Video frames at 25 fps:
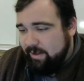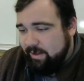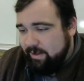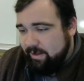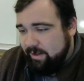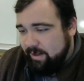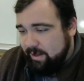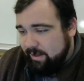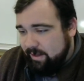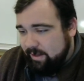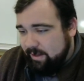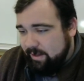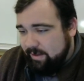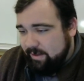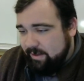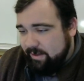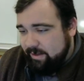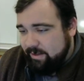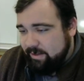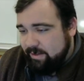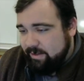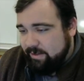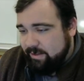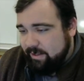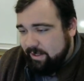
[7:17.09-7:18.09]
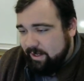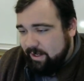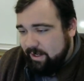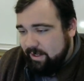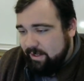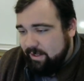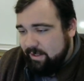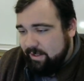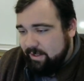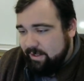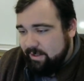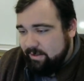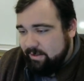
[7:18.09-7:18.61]
then this
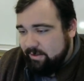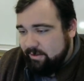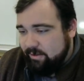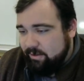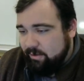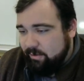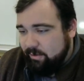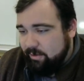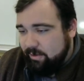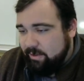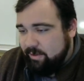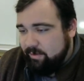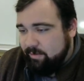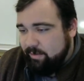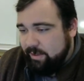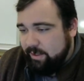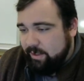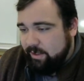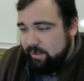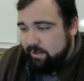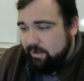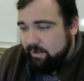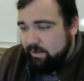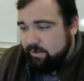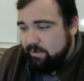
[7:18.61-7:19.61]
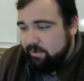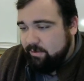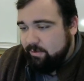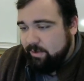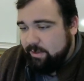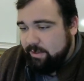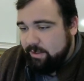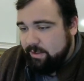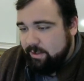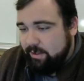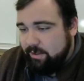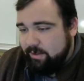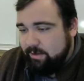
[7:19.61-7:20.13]
side is going to be
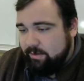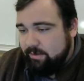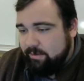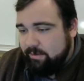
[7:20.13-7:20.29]
20.